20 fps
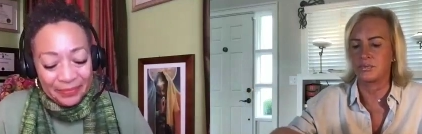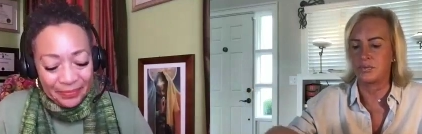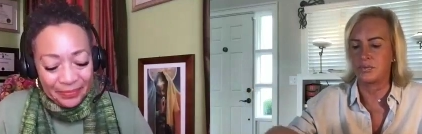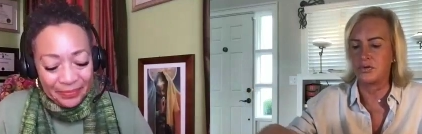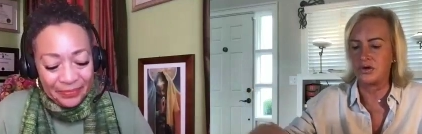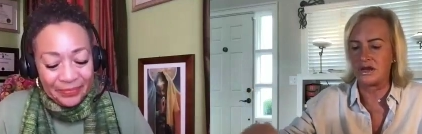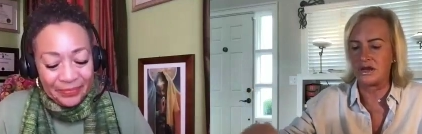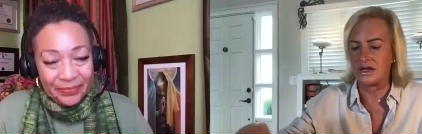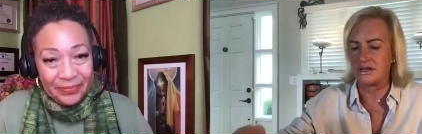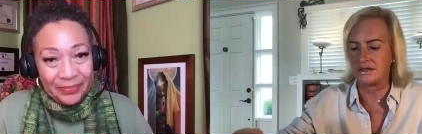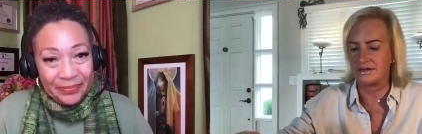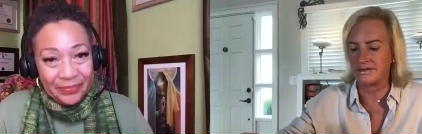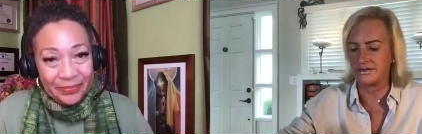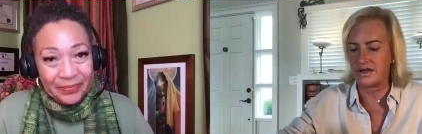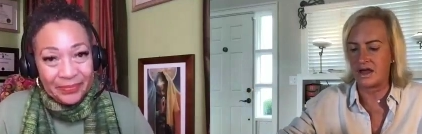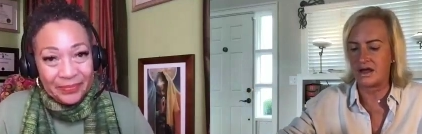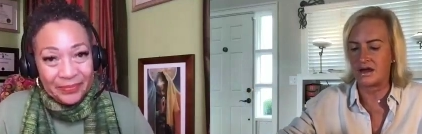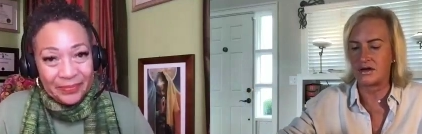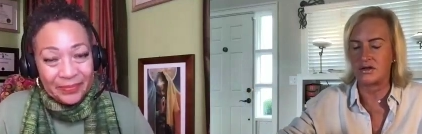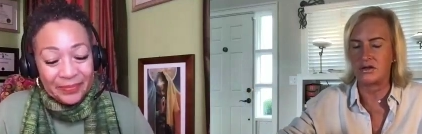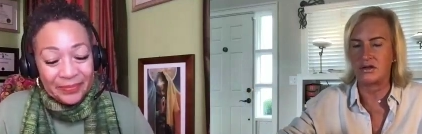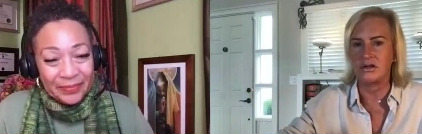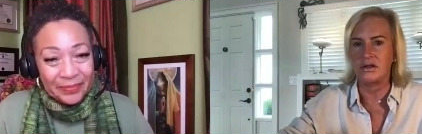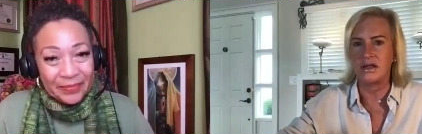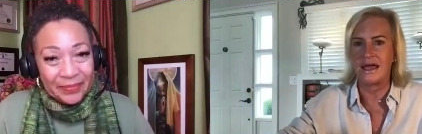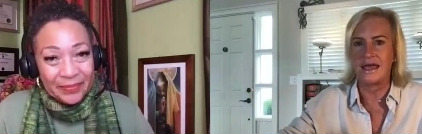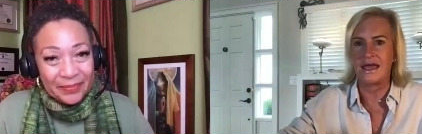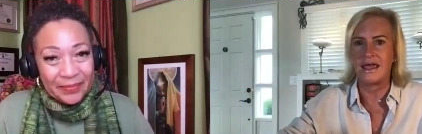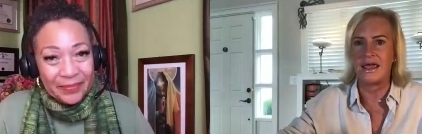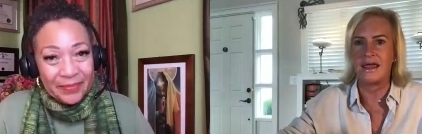Speaker 1: put in the title
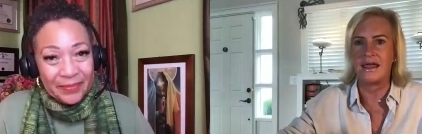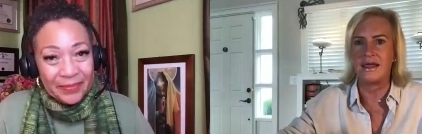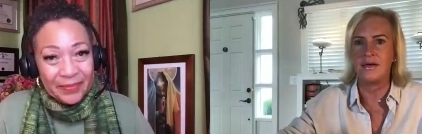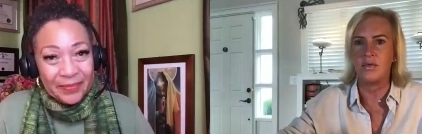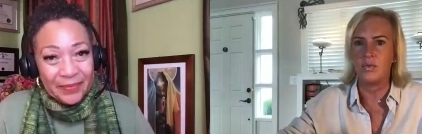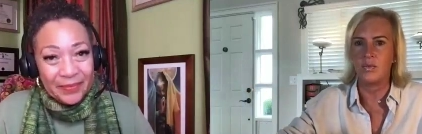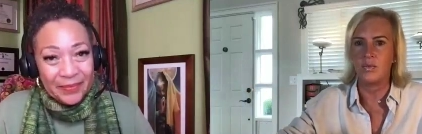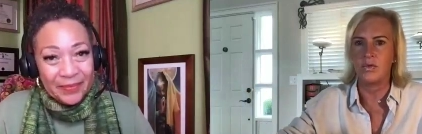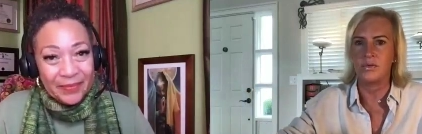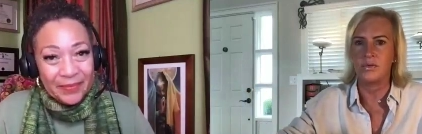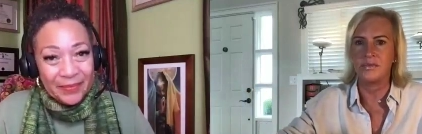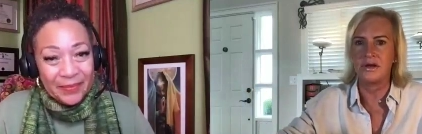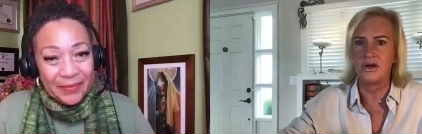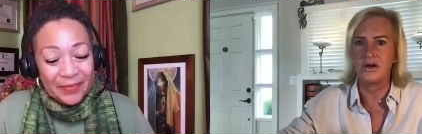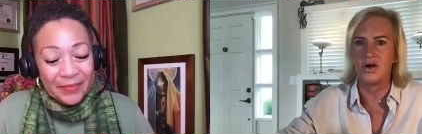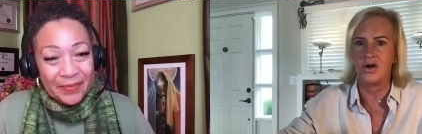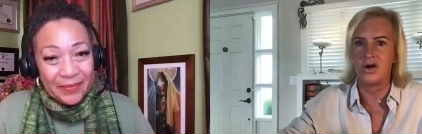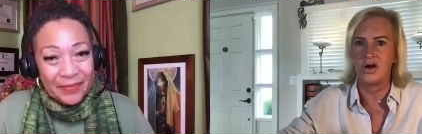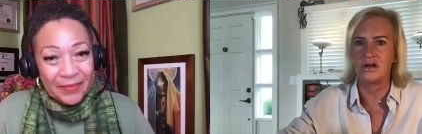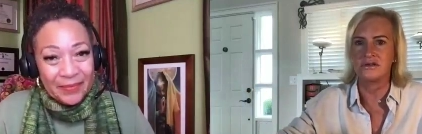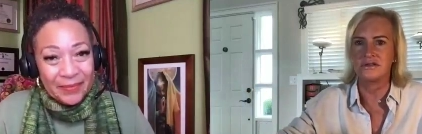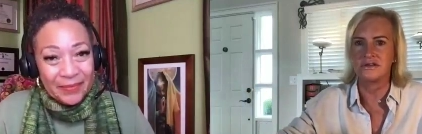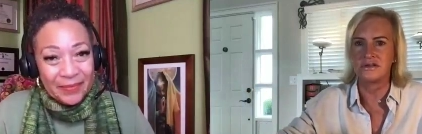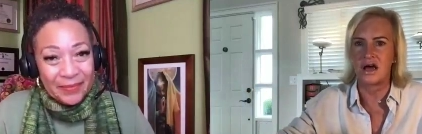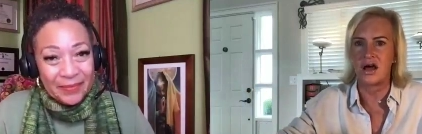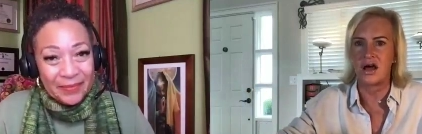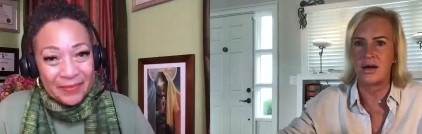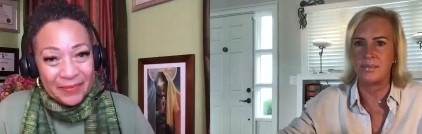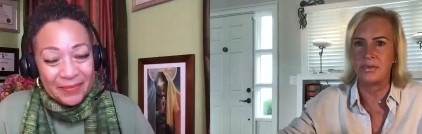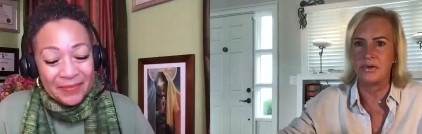A Woman on
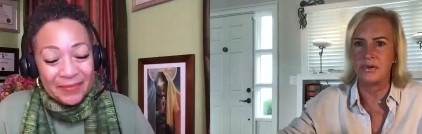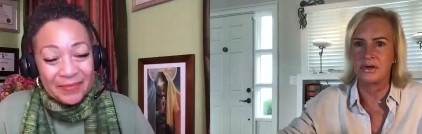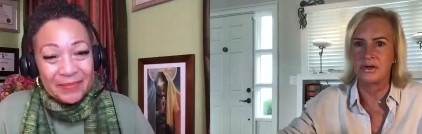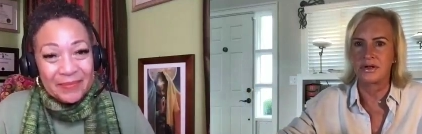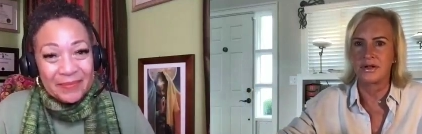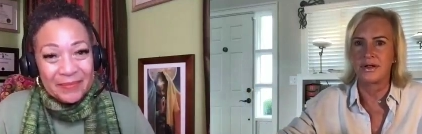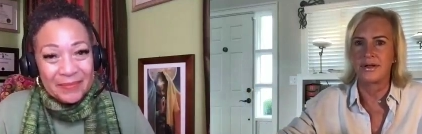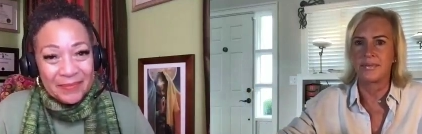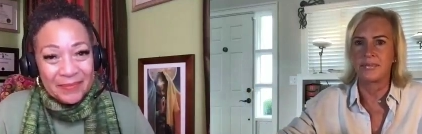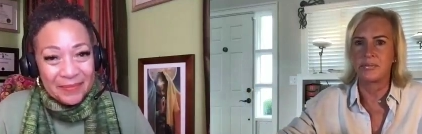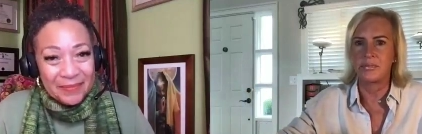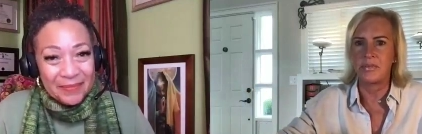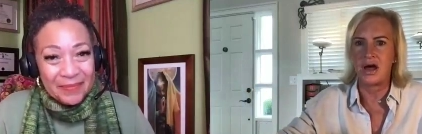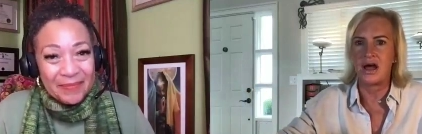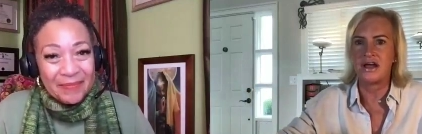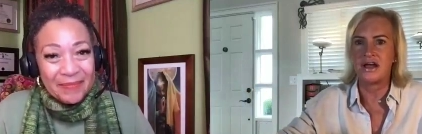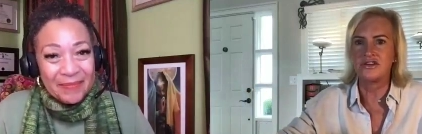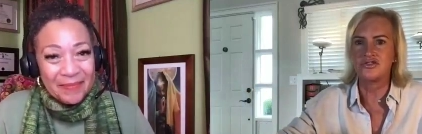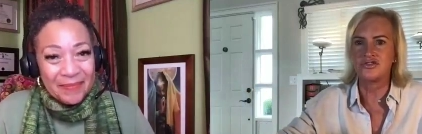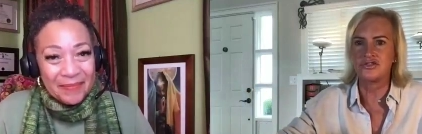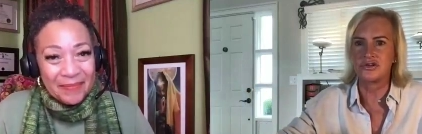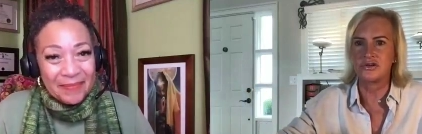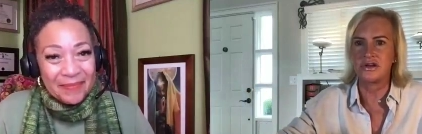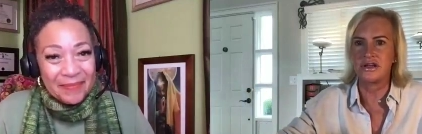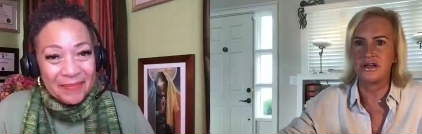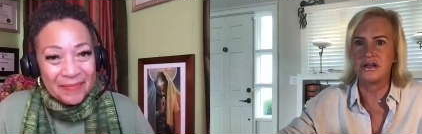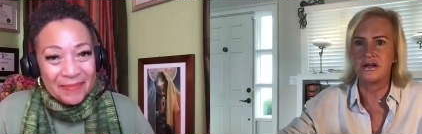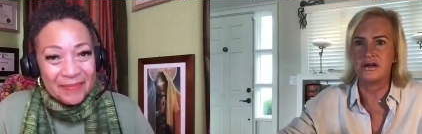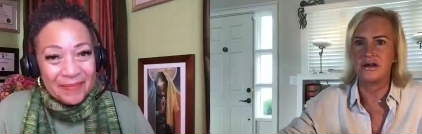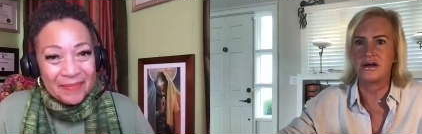Top My
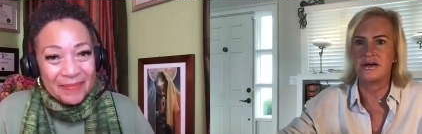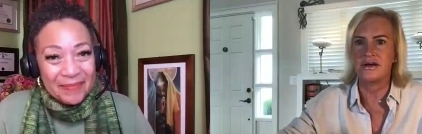Journey